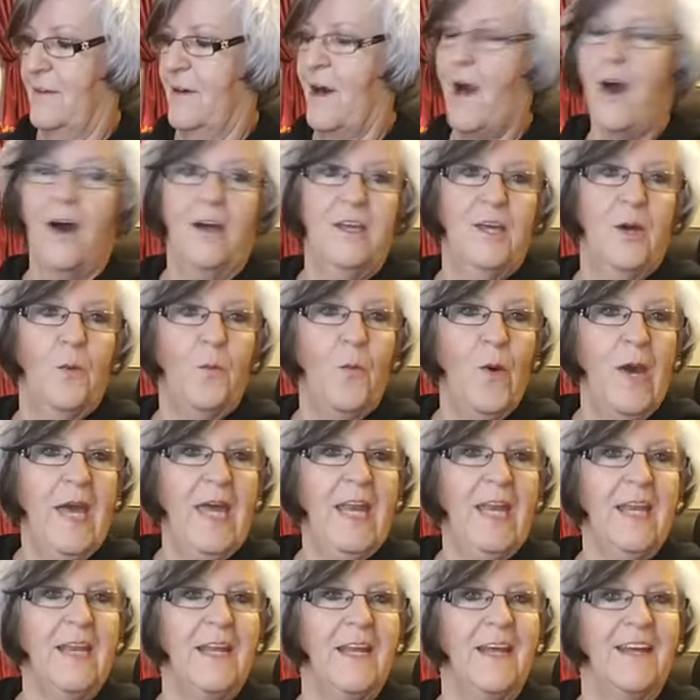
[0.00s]
Are you
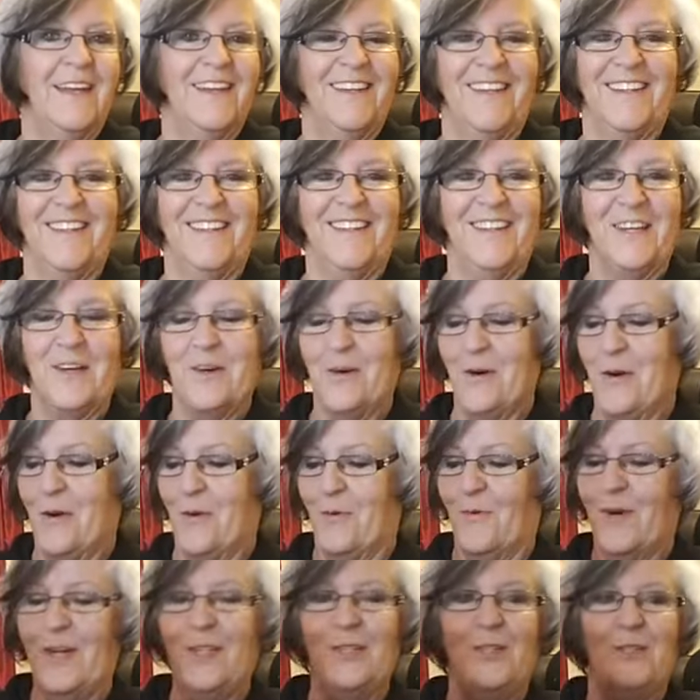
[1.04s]
ready?
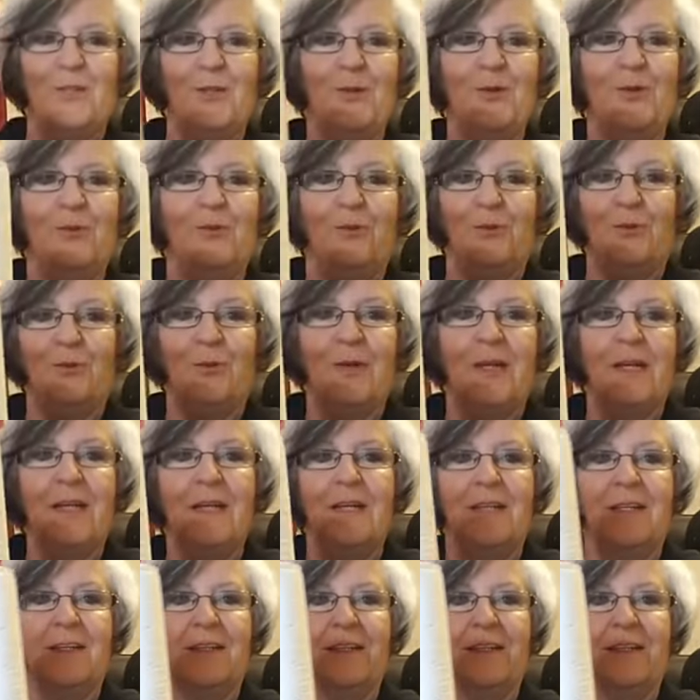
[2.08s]
1, 2, 3.